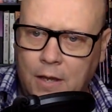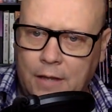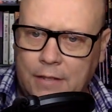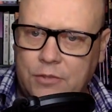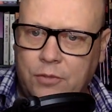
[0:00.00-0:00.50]

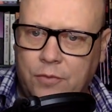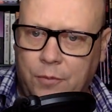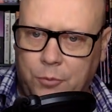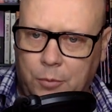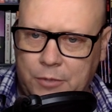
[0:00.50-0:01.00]
these two
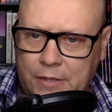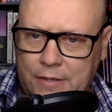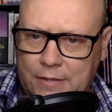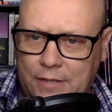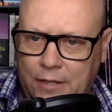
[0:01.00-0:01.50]
films represent
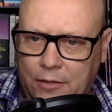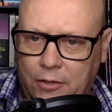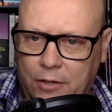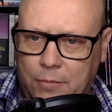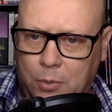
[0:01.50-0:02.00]
the
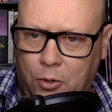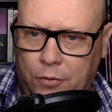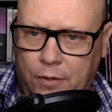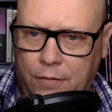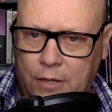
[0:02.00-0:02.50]
celluloid
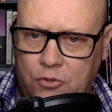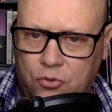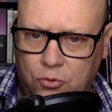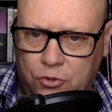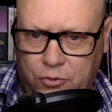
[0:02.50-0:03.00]
birth of a
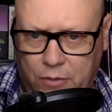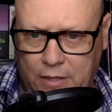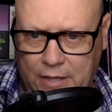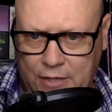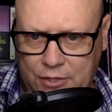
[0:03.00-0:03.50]
true
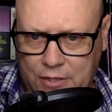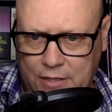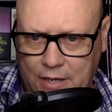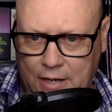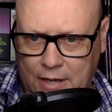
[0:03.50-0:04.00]
screen
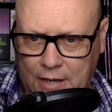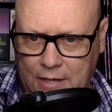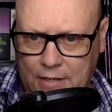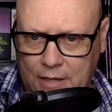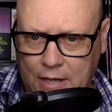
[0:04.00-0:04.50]
legend
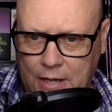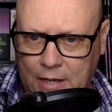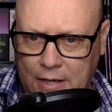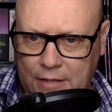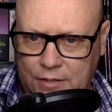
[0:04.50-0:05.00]
and
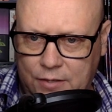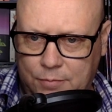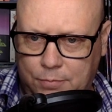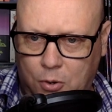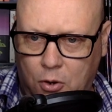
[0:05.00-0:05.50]

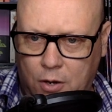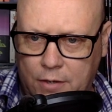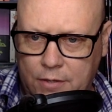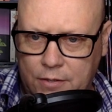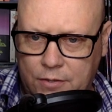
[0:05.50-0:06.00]

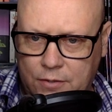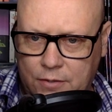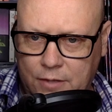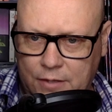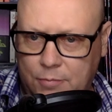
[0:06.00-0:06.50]
spawned
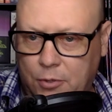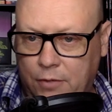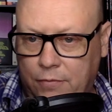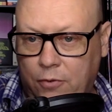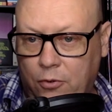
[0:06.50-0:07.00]

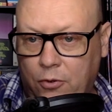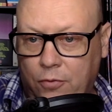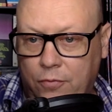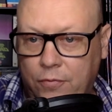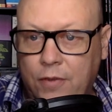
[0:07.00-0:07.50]
a further
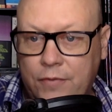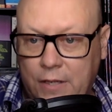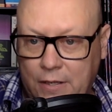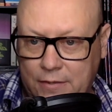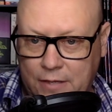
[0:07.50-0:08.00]

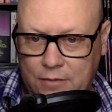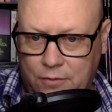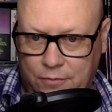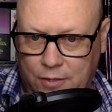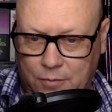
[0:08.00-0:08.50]
50
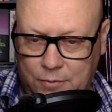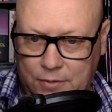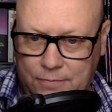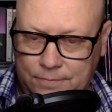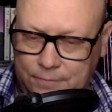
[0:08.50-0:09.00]
Santo
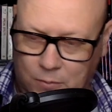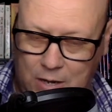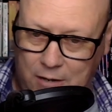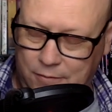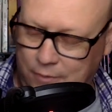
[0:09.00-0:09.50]
films.
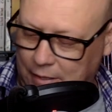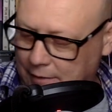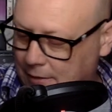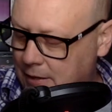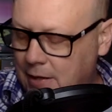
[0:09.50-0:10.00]
Wow, I
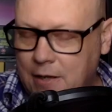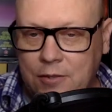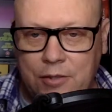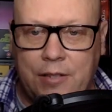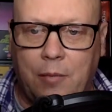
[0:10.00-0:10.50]
forgot
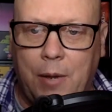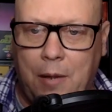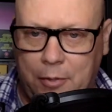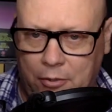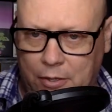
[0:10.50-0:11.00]
just how
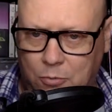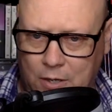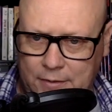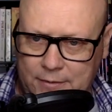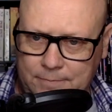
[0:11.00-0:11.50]
popular he
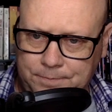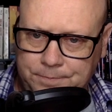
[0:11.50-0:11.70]
was.